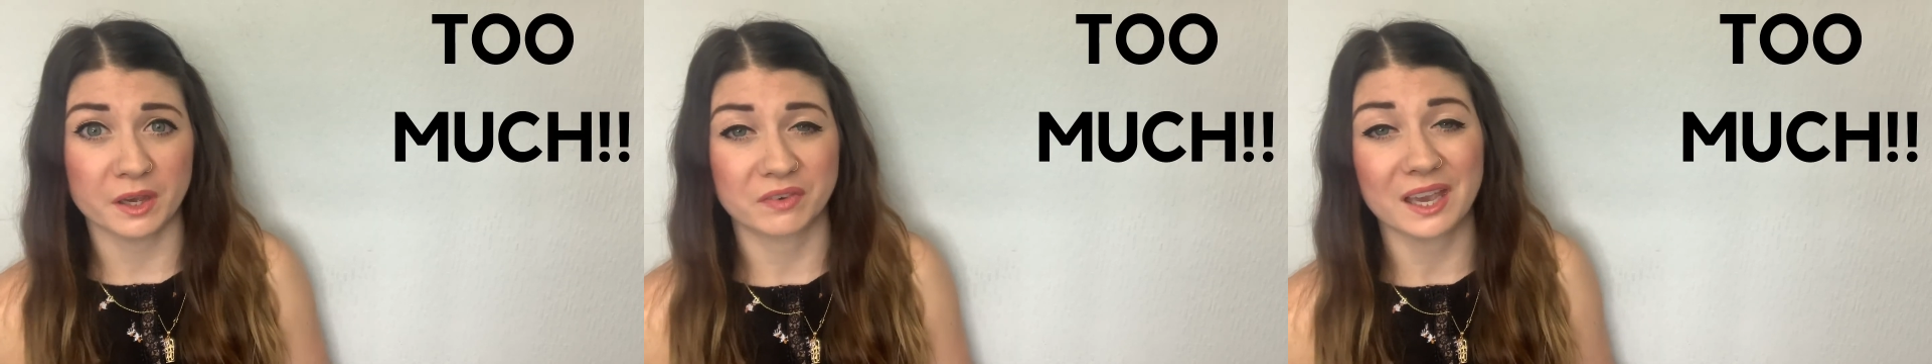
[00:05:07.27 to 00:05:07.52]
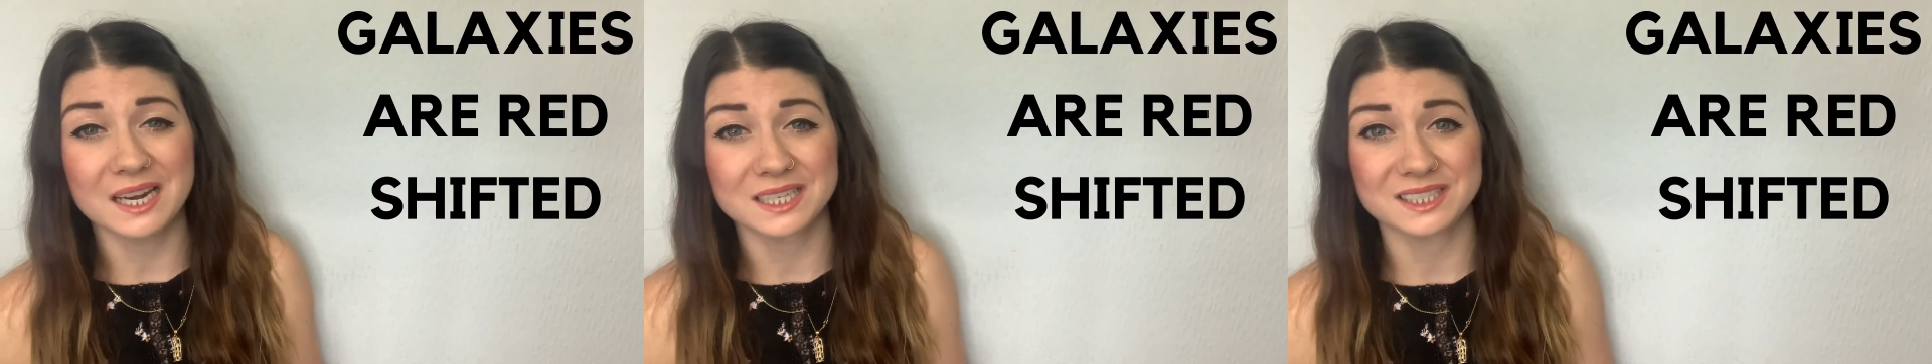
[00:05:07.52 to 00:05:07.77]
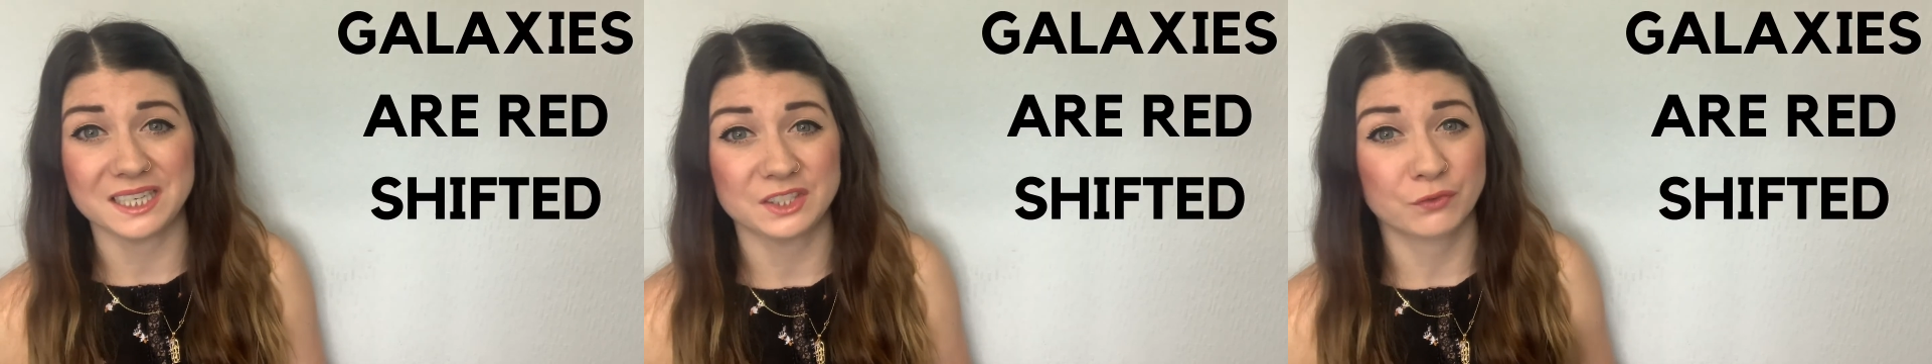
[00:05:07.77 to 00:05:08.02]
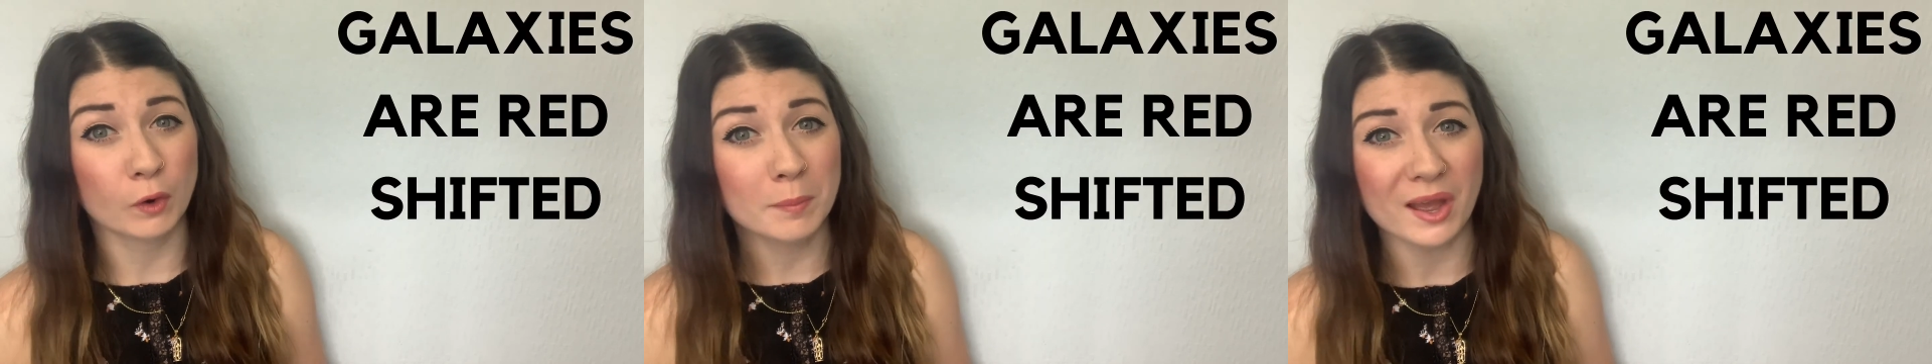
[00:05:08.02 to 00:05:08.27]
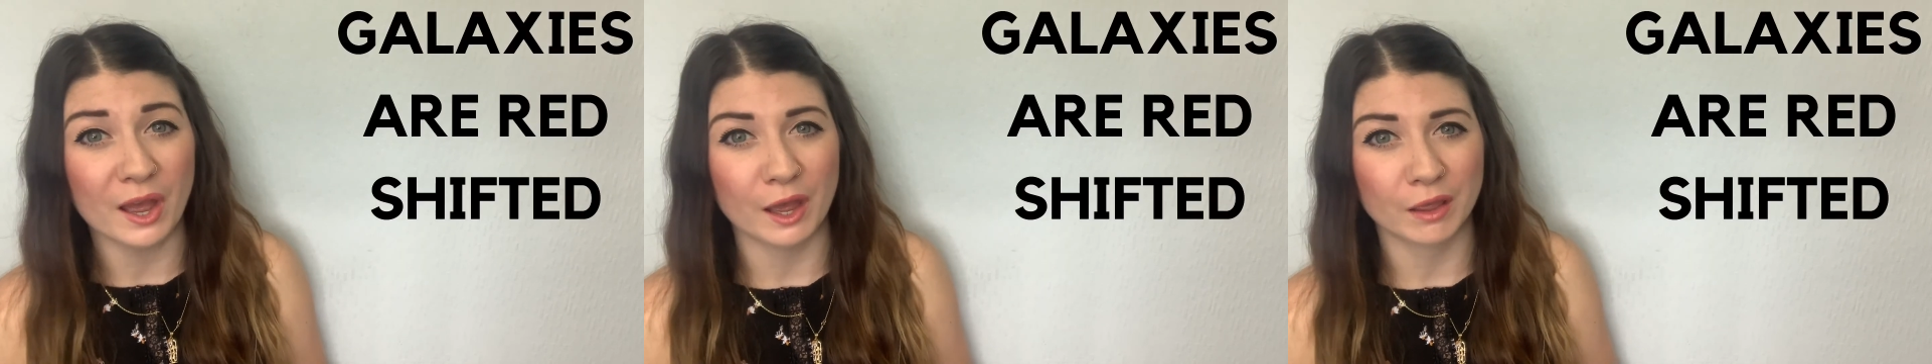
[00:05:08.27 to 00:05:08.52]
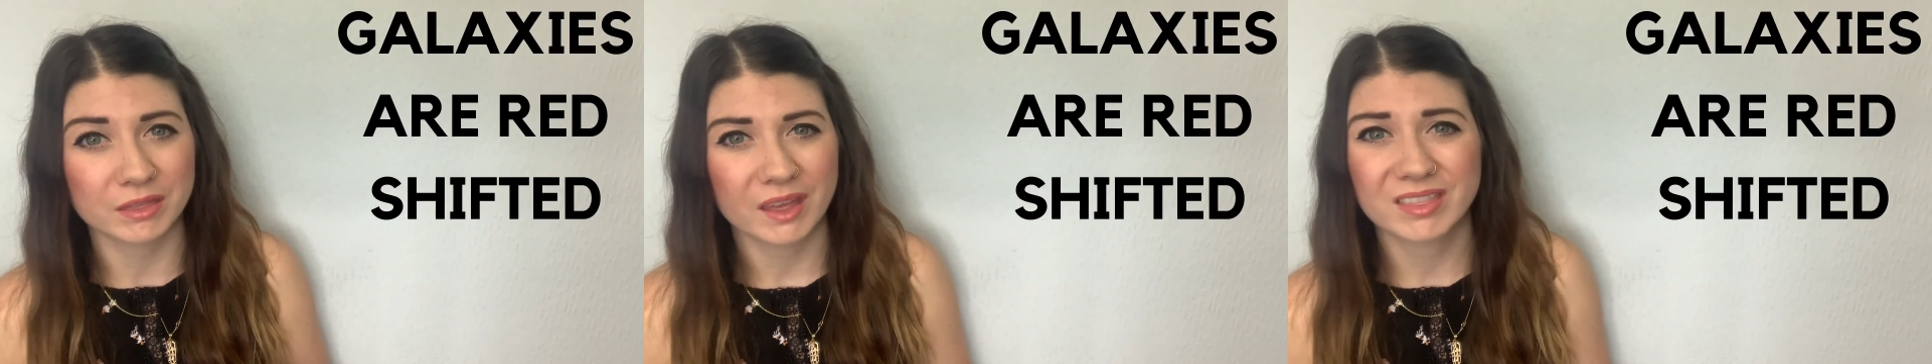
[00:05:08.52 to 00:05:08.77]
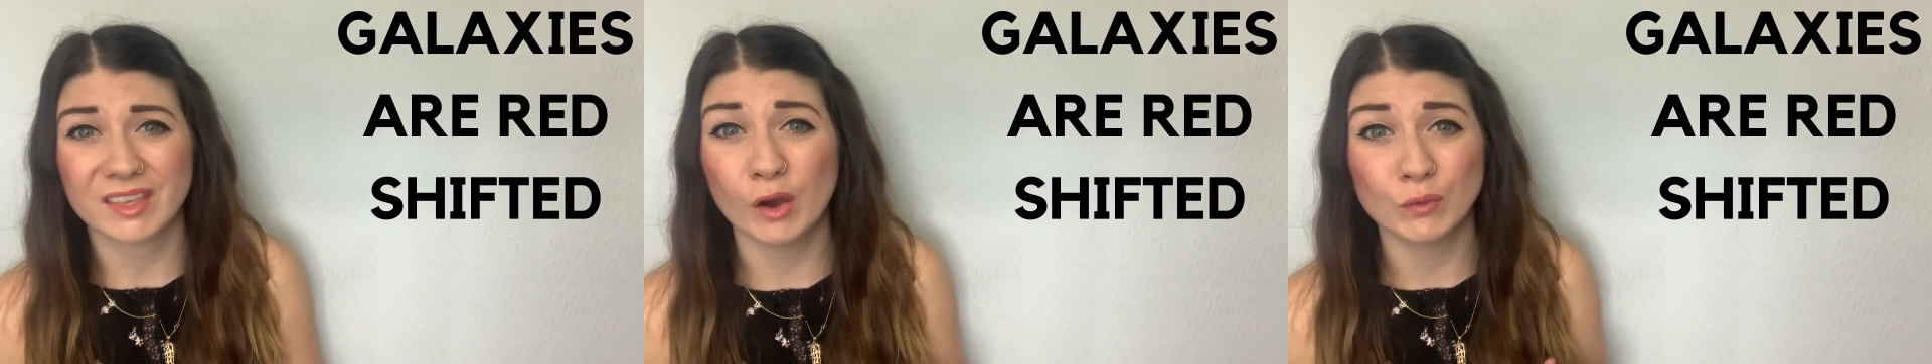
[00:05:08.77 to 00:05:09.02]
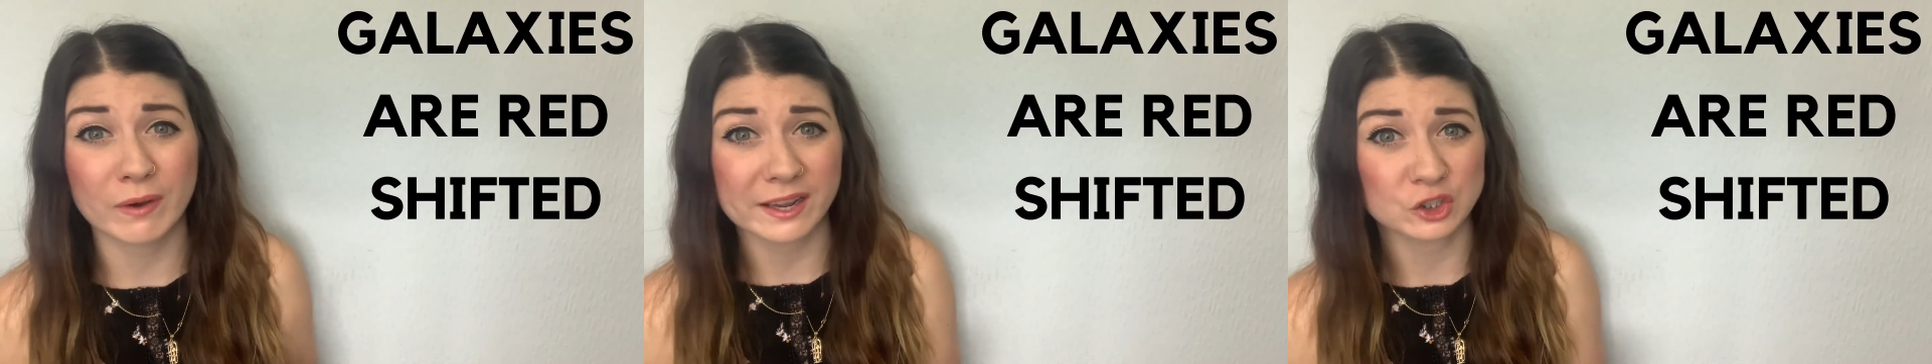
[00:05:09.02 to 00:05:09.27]
galaxies from Earth that are
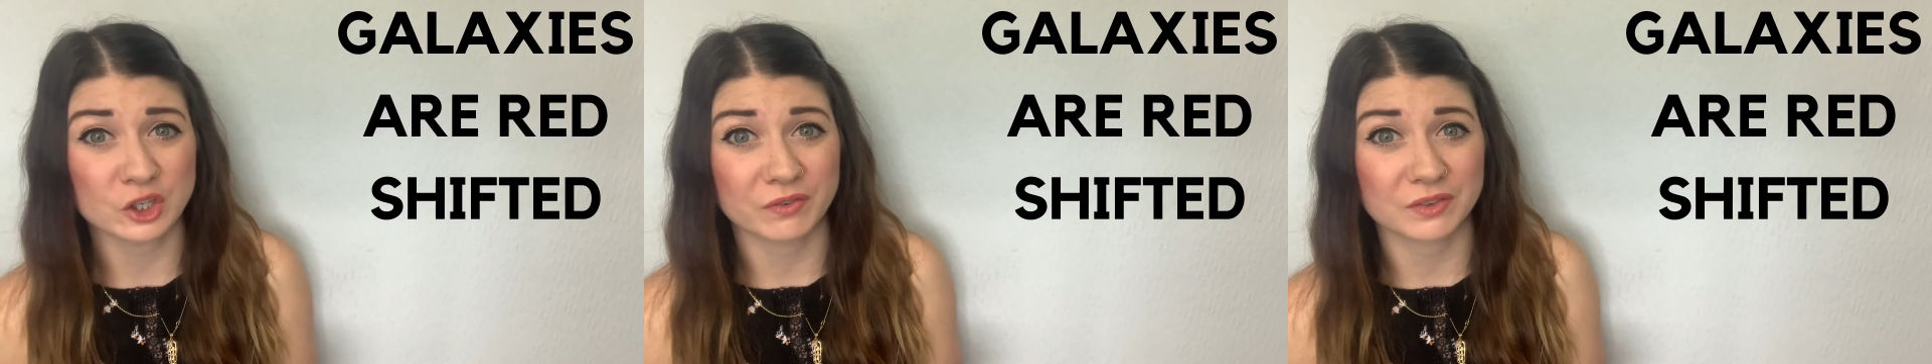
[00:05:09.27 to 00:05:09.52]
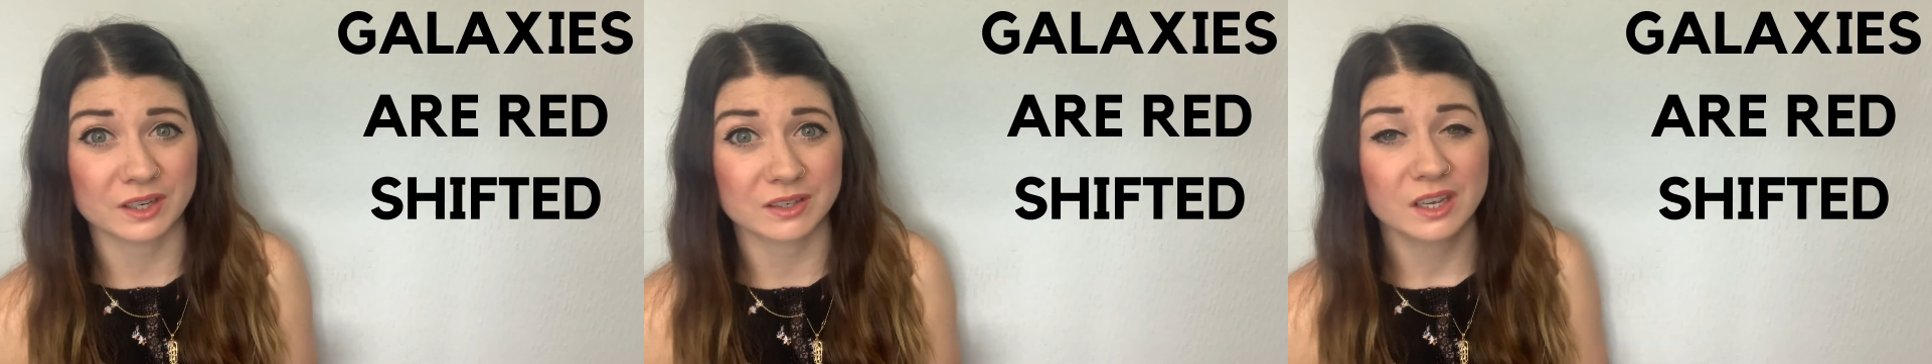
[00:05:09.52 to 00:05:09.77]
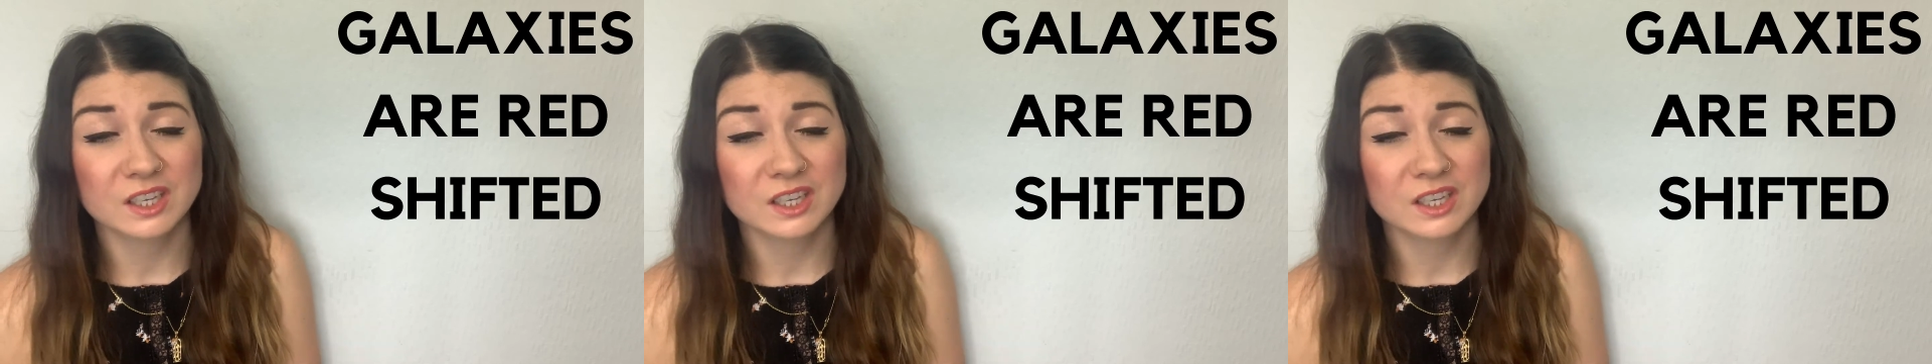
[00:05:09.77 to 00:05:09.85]
redshifted,